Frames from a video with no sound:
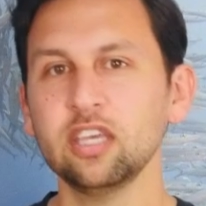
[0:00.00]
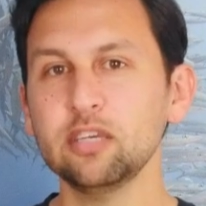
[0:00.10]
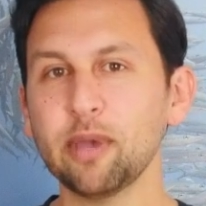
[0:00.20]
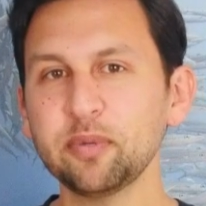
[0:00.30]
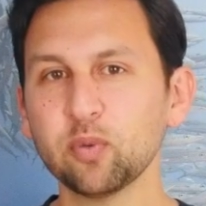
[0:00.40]

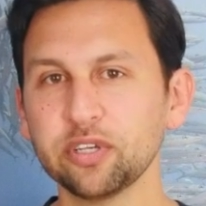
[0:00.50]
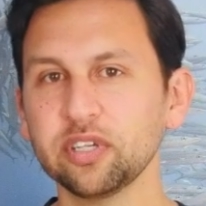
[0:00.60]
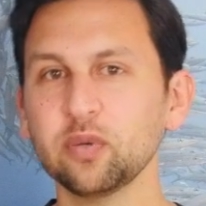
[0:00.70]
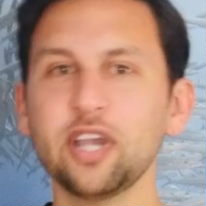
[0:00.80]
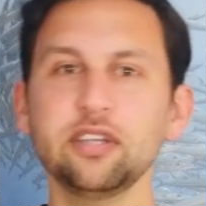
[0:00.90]
You might be
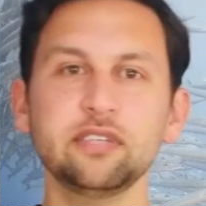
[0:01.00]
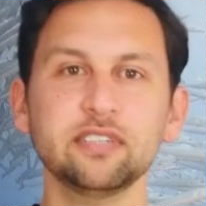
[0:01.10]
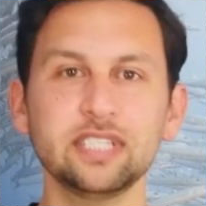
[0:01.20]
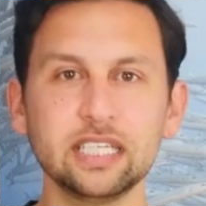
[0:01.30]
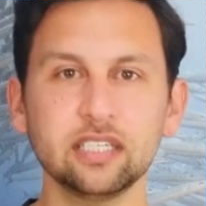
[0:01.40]
wondering why you'd
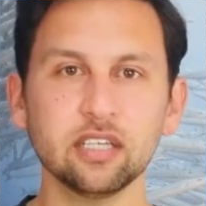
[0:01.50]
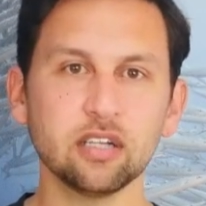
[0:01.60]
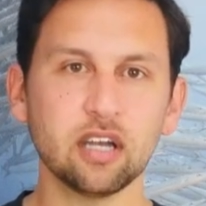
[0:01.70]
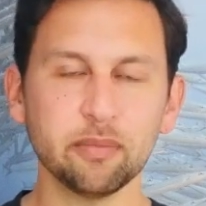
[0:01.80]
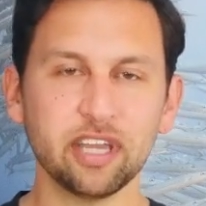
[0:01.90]
even need
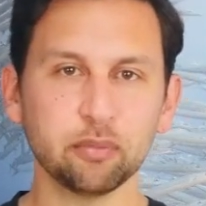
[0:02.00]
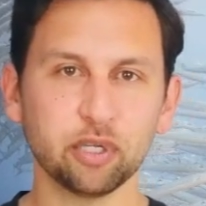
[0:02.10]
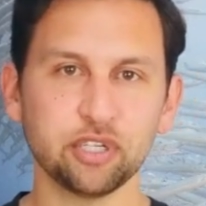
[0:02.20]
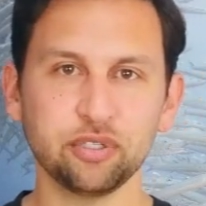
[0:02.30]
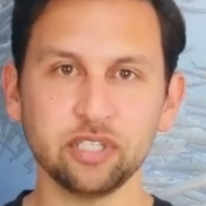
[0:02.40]
an automatic
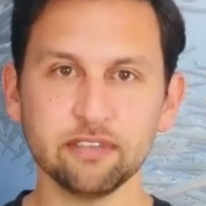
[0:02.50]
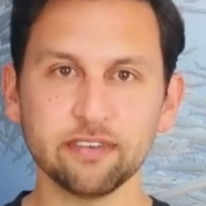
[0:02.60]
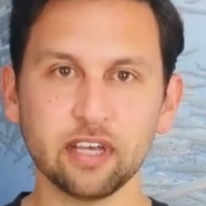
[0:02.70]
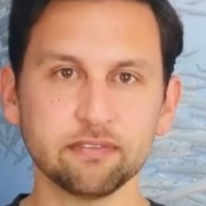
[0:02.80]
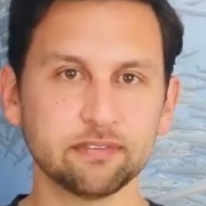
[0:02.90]
pressure relief
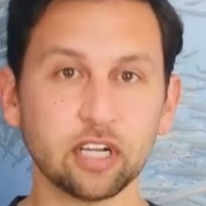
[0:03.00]
valve.